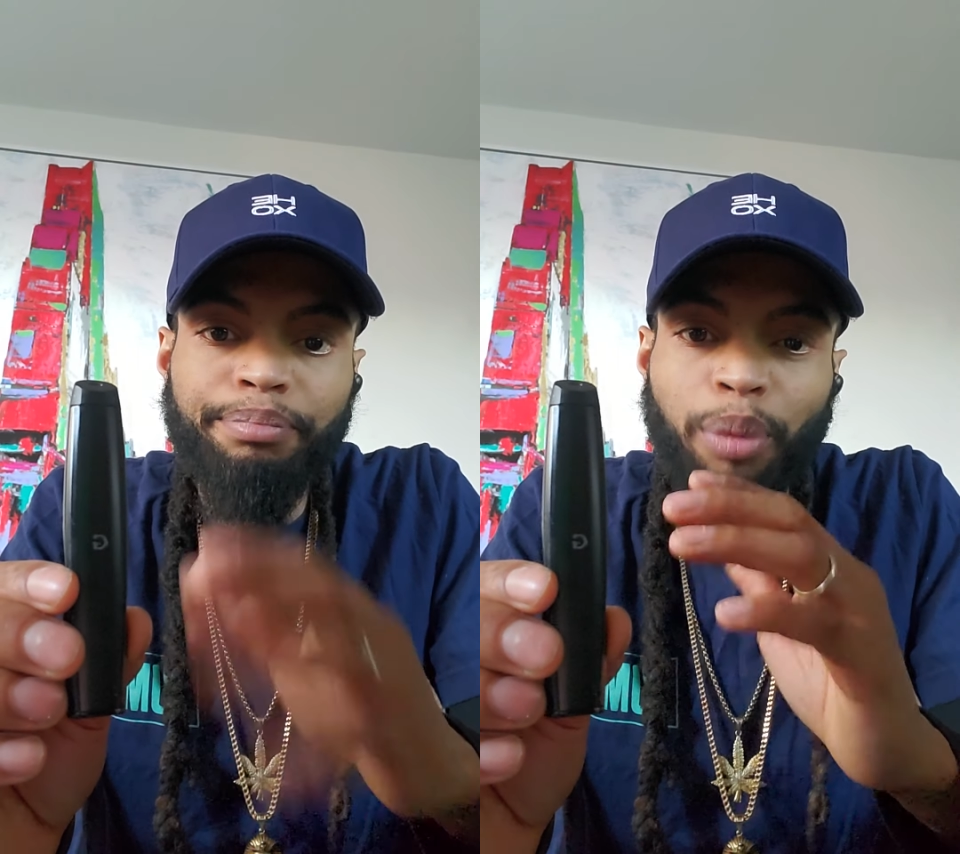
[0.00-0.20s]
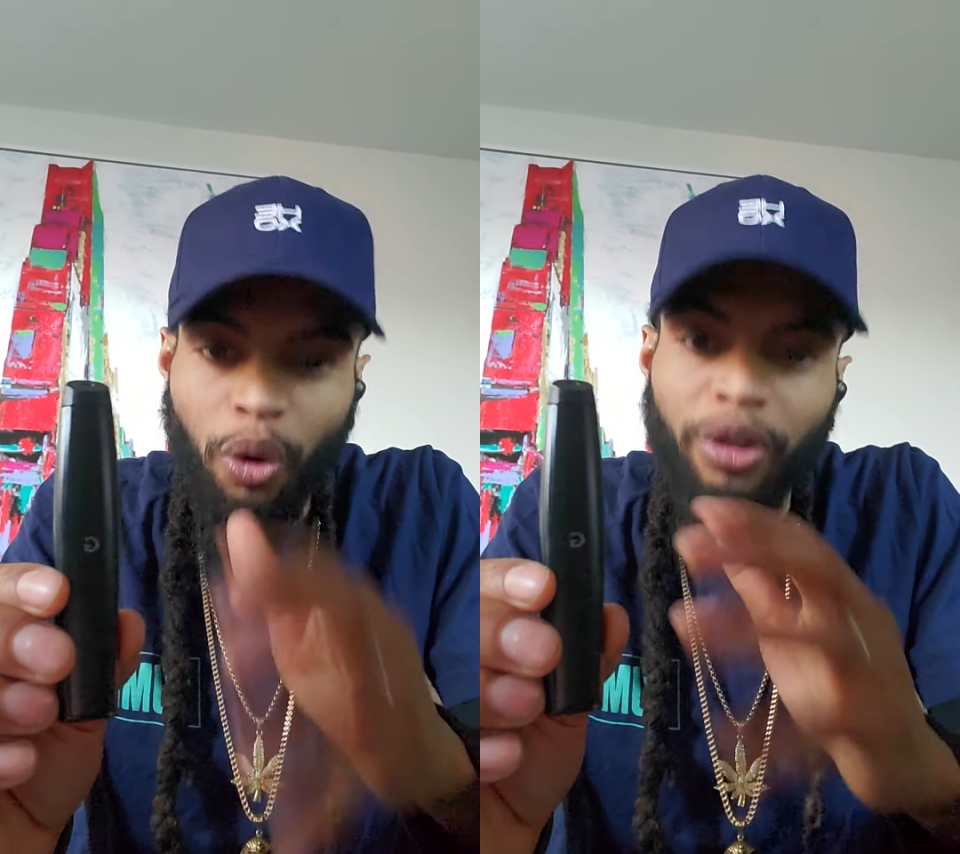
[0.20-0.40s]

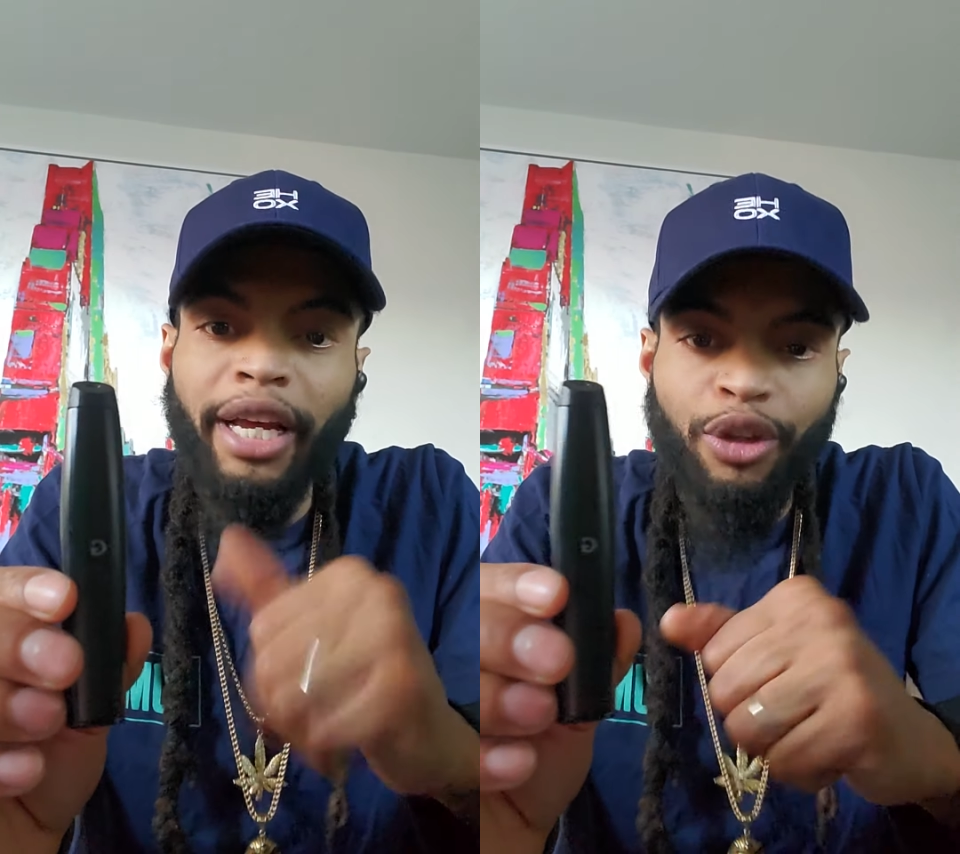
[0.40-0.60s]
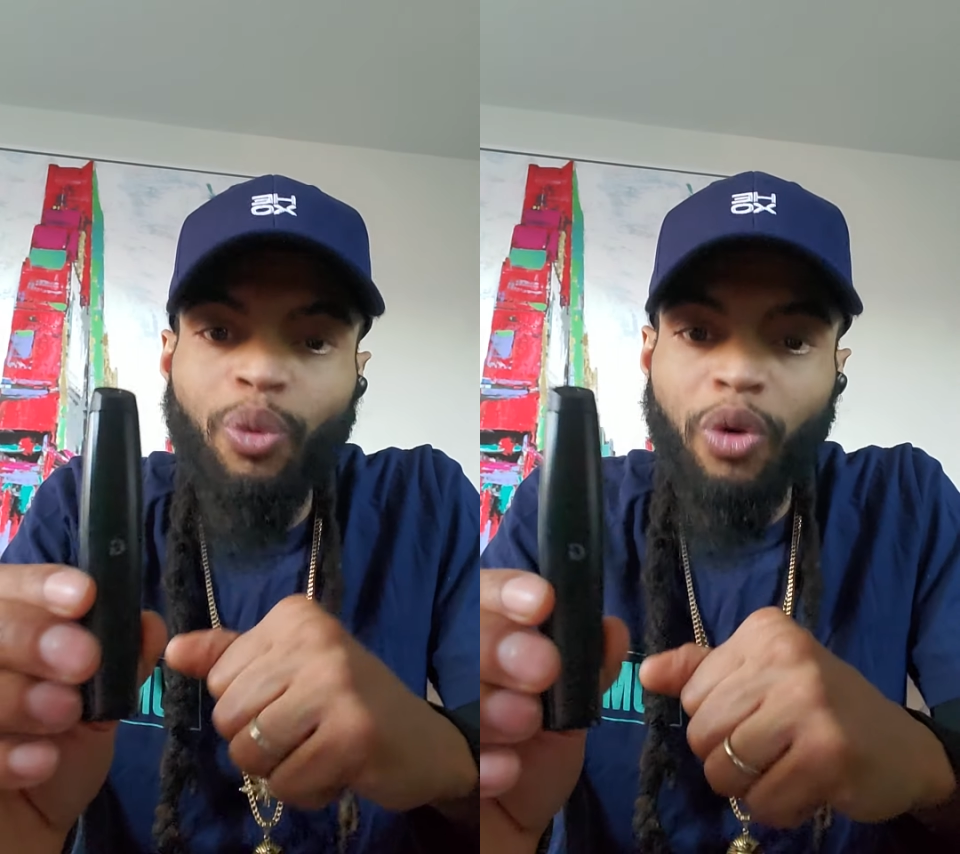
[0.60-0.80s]
pull
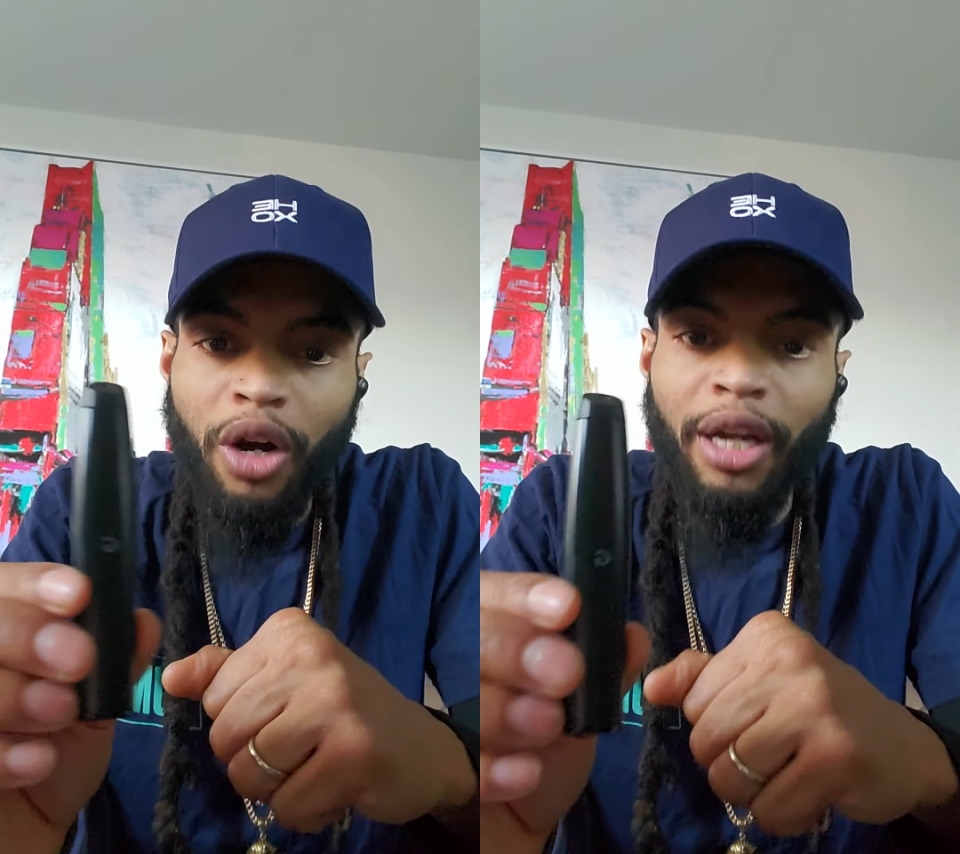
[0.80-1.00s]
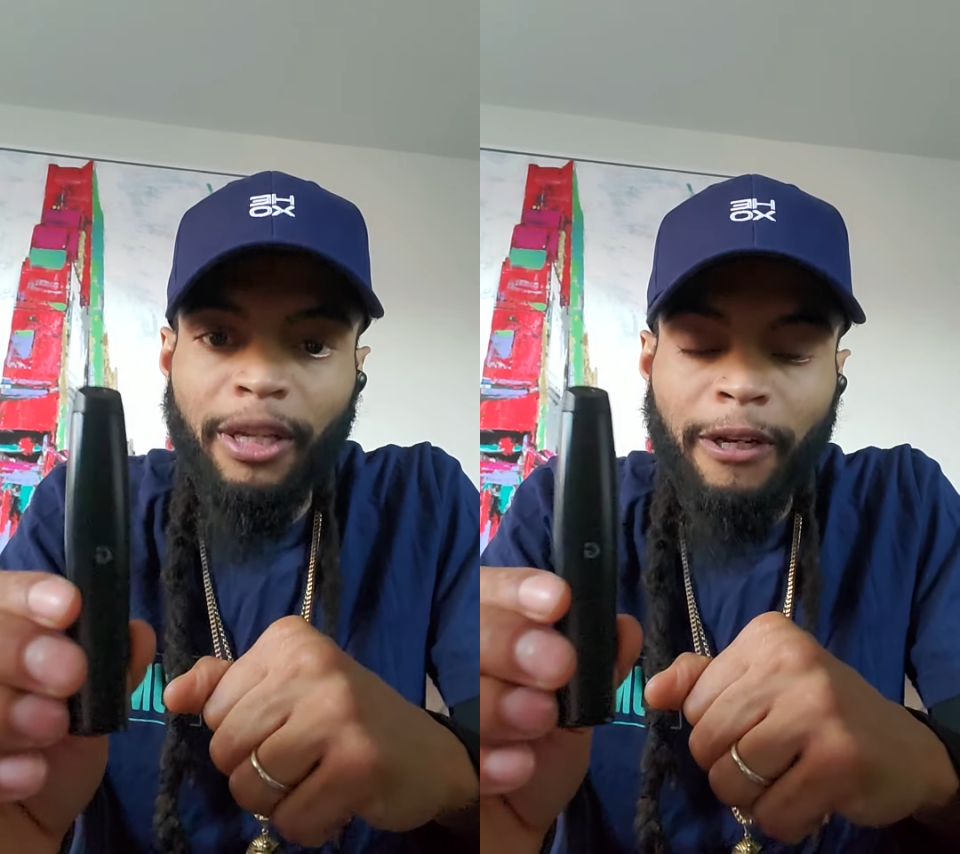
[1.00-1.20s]
that you
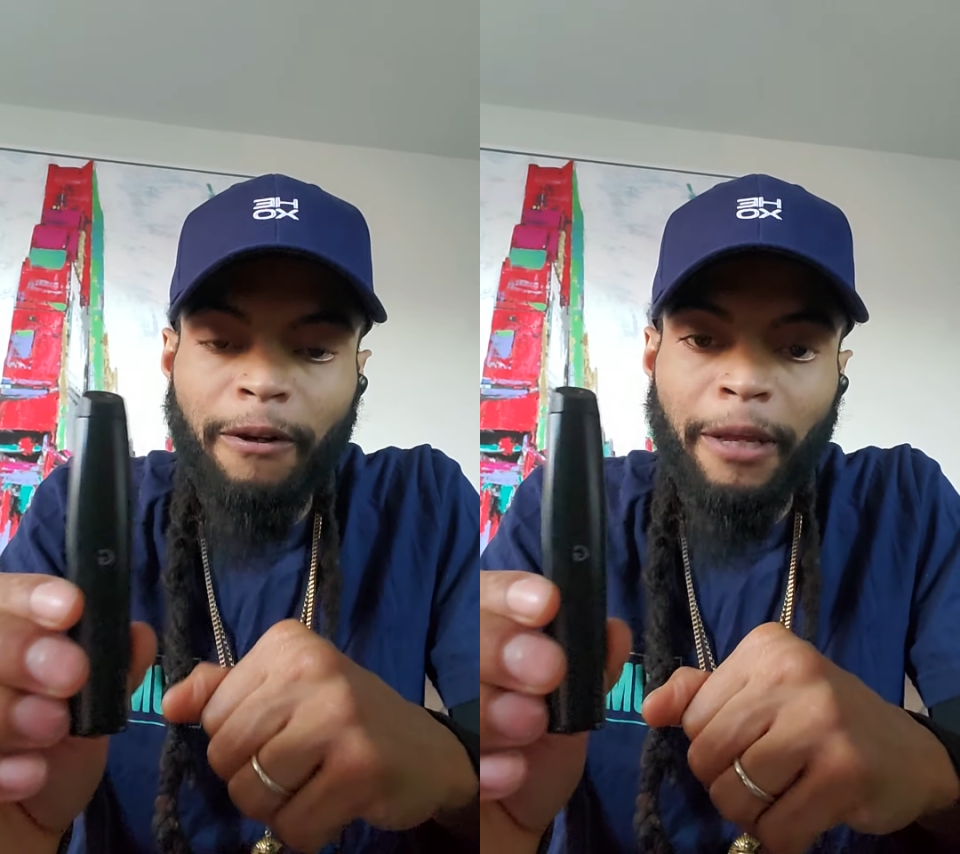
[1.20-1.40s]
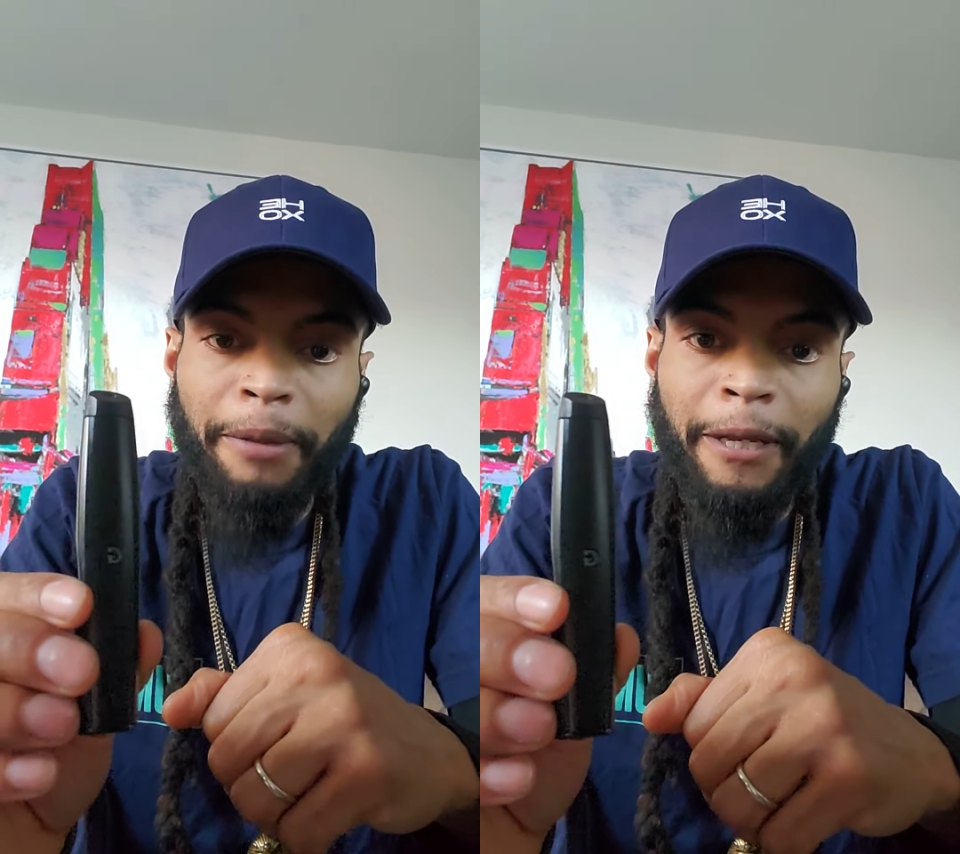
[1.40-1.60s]
want. You know
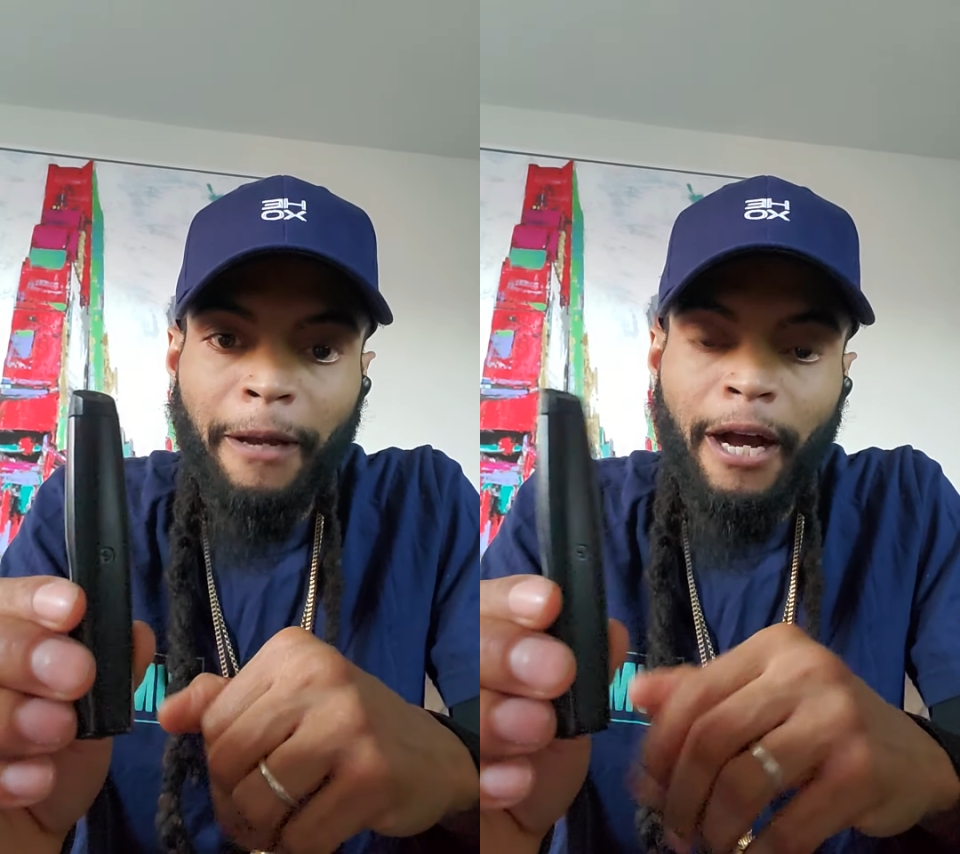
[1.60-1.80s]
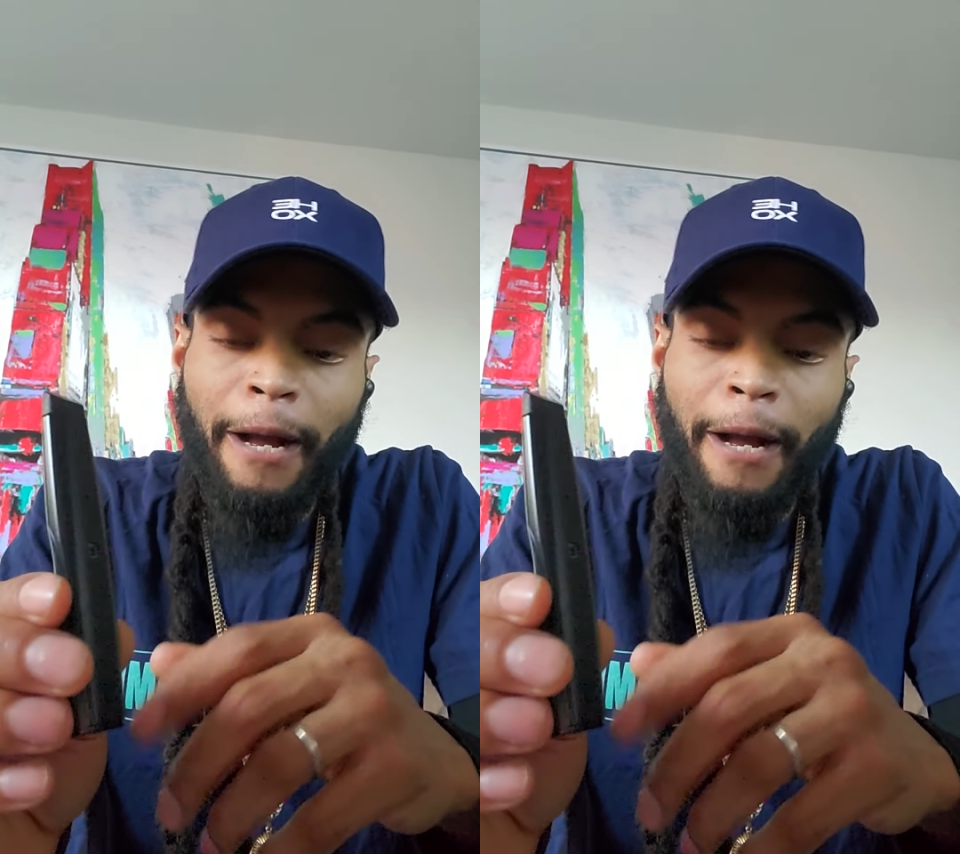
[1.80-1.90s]
what I mean?